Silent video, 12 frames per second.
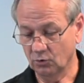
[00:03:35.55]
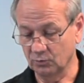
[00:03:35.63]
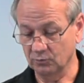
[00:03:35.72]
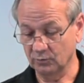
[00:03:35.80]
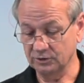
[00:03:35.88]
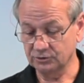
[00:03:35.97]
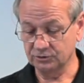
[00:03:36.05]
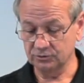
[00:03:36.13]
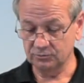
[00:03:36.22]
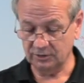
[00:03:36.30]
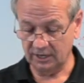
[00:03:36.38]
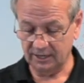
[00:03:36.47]
When we
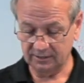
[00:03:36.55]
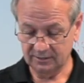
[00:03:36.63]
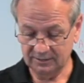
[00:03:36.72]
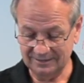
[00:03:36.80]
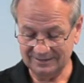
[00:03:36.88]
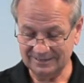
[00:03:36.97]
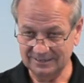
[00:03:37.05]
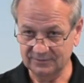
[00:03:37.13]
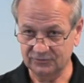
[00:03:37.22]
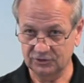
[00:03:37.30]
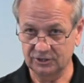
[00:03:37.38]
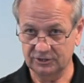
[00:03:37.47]
do that, it
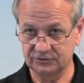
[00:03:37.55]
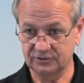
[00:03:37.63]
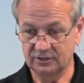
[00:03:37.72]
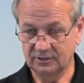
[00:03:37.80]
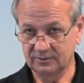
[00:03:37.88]
gives us